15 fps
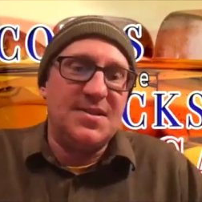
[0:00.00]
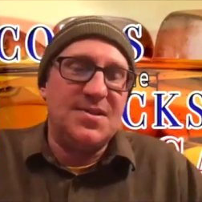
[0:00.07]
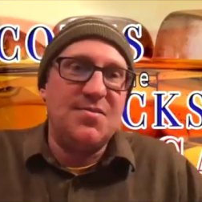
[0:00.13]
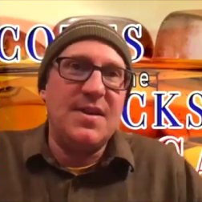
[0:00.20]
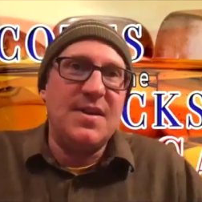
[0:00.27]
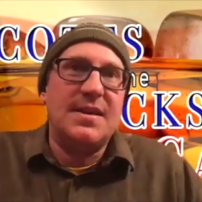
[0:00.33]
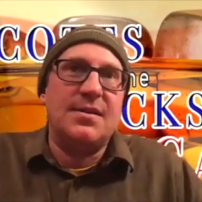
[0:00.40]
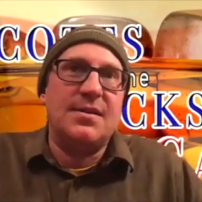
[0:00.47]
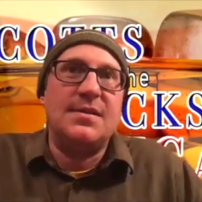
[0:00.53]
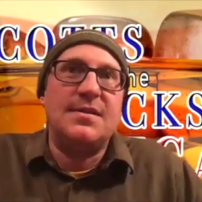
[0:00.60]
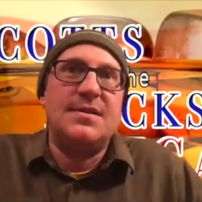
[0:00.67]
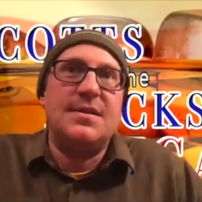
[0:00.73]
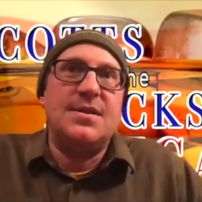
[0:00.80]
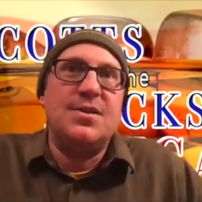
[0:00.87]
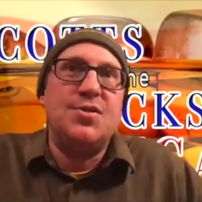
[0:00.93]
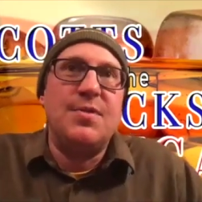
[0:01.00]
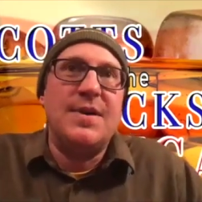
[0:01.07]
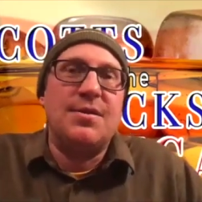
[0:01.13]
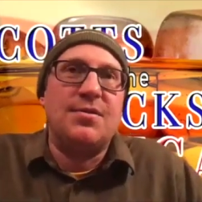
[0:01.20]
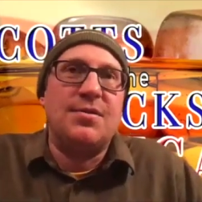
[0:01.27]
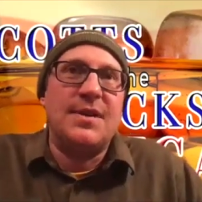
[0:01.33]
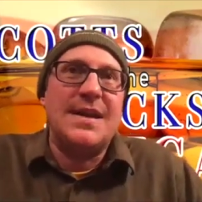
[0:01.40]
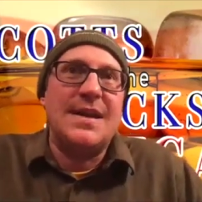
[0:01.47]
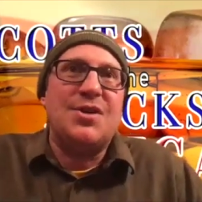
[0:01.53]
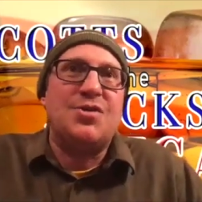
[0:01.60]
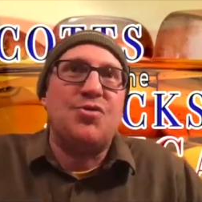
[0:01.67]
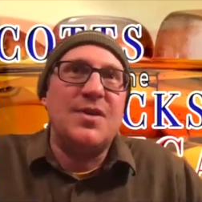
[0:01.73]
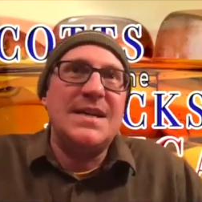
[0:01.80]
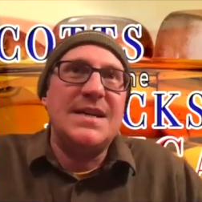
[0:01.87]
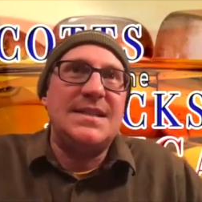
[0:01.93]
You either
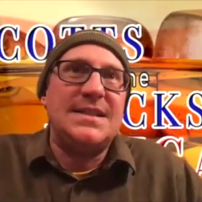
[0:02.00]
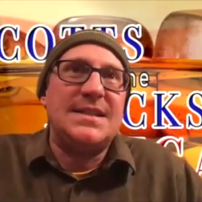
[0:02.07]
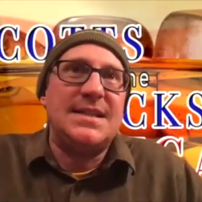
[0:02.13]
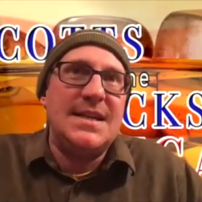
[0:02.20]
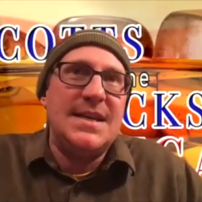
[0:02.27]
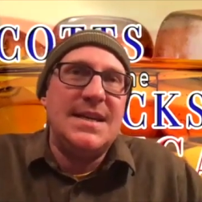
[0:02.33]
increase